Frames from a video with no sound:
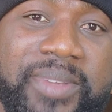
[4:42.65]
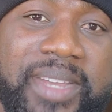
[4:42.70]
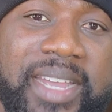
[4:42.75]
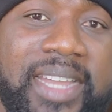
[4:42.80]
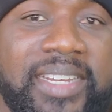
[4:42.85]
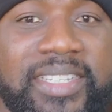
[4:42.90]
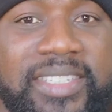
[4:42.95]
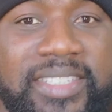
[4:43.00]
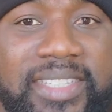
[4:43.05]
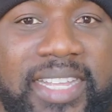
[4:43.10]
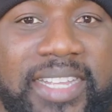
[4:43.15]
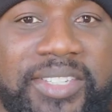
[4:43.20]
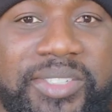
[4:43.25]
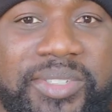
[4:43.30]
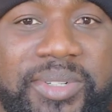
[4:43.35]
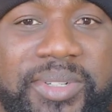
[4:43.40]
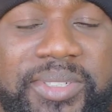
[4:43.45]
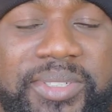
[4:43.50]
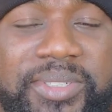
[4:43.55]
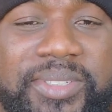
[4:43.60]
and it's
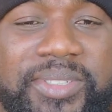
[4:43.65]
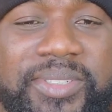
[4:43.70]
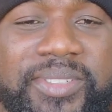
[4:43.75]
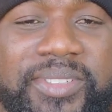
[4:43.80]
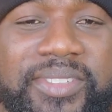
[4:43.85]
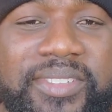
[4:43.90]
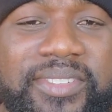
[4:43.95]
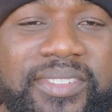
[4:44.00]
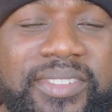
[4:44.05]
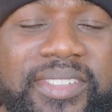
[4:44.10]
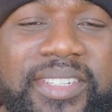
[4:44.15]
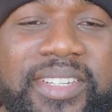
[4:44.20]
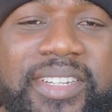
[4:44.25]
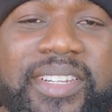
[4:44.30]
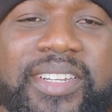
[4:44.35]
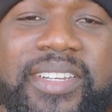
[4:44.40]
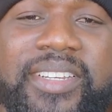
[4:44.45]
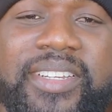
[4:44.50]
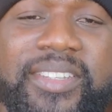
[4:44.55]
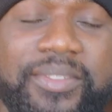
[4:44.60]
dangerous.
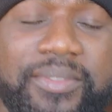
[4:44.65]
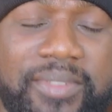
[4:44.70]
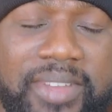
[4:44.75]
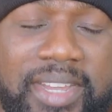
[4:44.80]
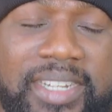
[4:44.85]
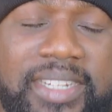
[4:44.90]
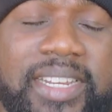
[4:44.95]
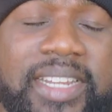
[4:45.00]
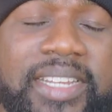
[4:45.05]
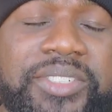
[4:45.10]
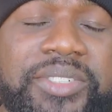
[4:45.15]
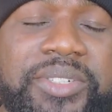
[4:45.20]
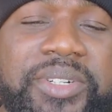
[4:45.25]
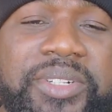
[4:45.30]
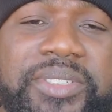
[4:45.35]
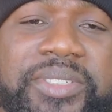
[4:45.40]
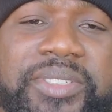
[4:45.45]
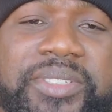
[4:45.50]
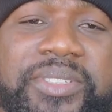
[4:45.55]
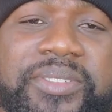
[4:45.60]
Very
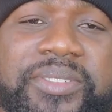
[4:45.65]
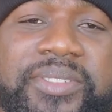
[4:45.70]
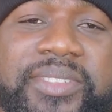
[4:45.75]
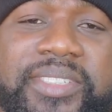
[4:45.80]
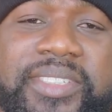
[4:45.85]
dangerous.